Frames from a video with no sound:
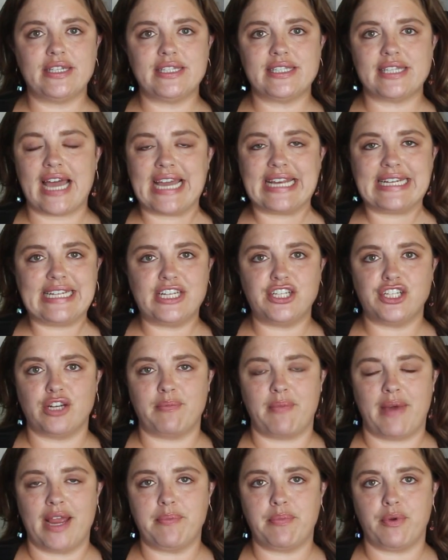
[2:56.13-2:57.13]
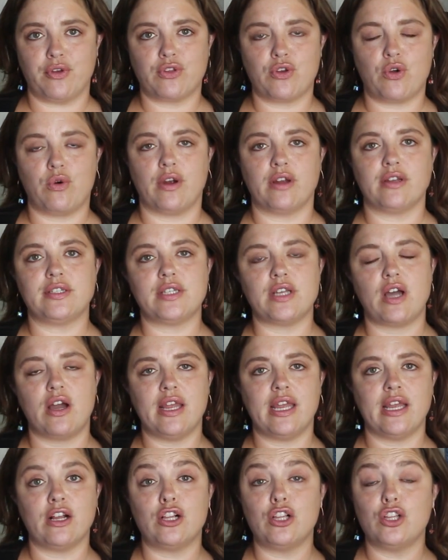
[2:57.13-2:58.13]
Ones I teach in my birth course
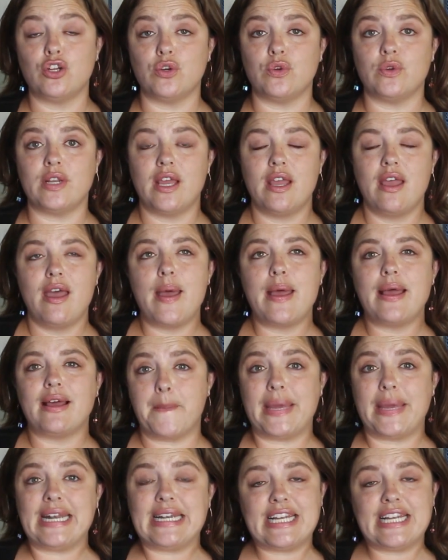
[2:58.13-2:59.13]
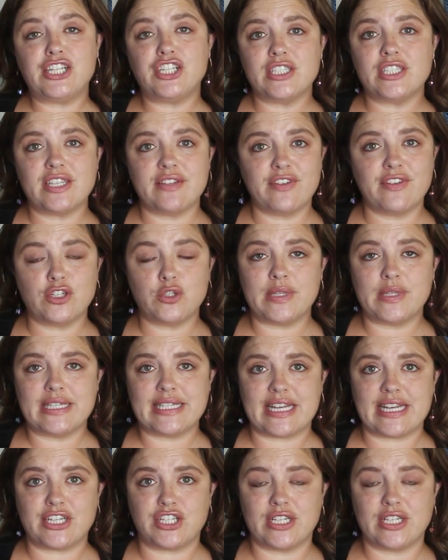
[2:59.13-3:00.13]
include meditations and
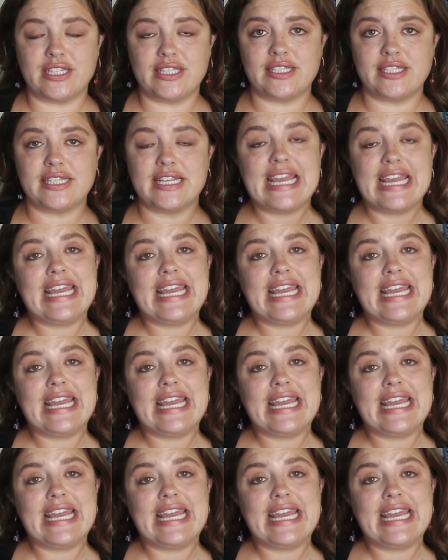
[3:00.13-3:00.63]
visualizations.